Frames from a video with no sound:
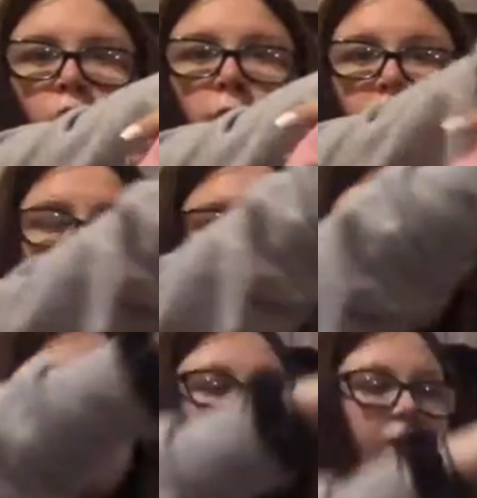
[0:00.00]
which is
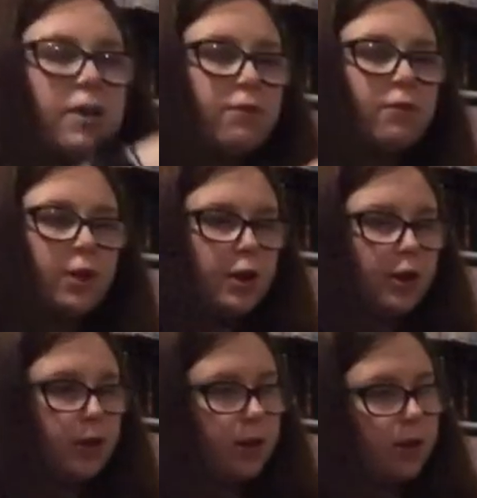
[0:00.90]
from Fred and Flo. As
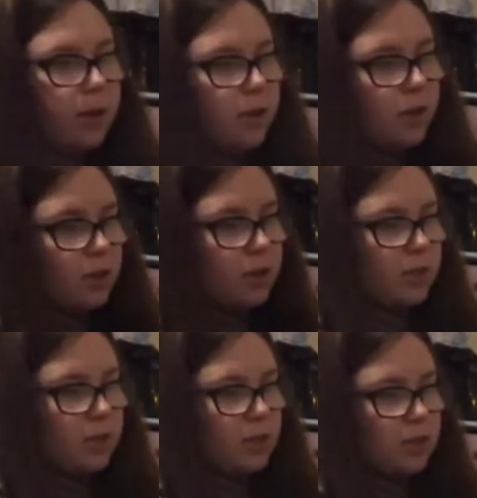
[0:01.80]

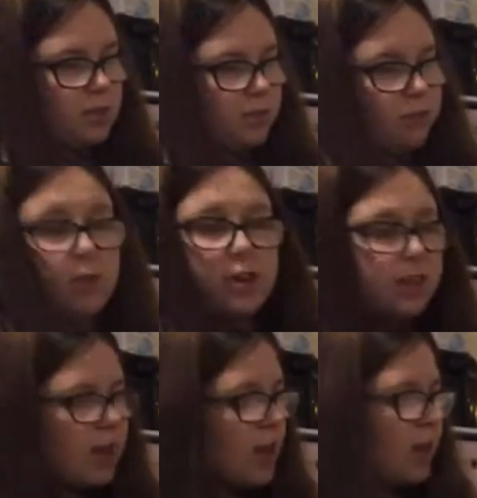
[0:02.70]
you can see right
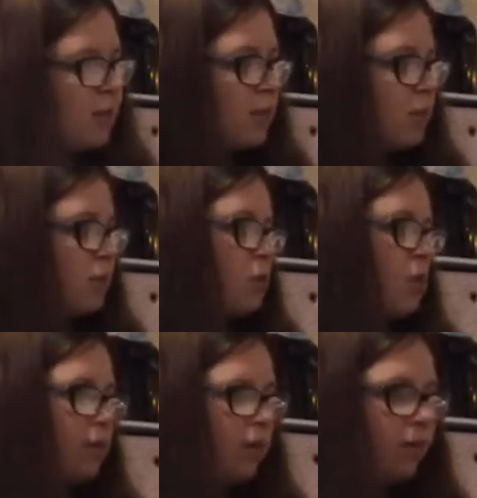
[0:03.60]
there, it says up to
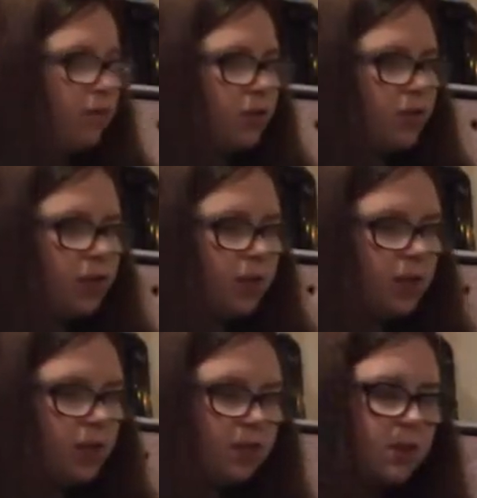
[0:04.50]
one month. So
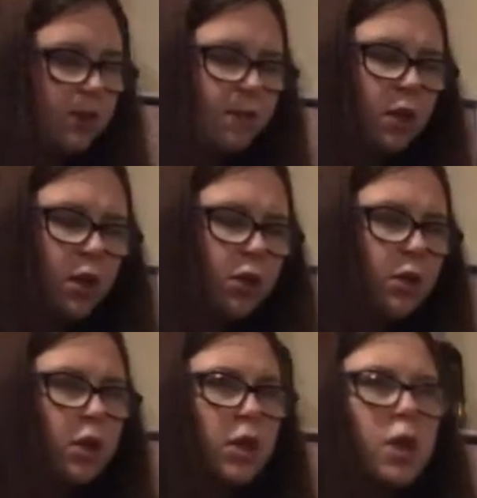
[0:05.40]
there's a few,
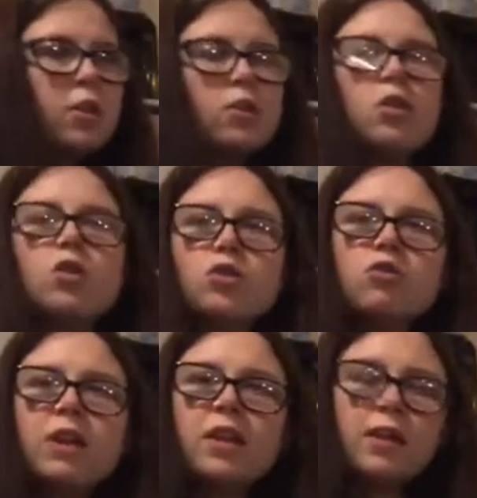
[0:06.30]
there's not
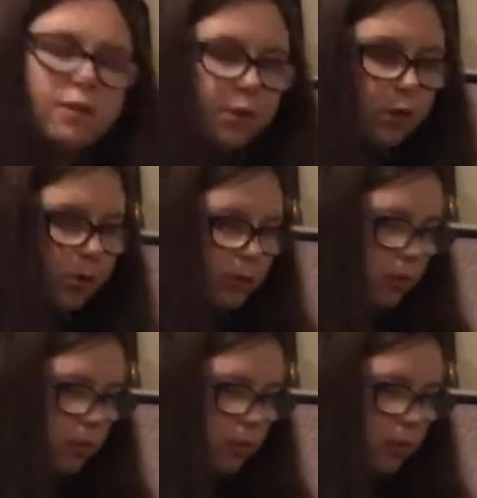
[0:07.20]
three, then a few up to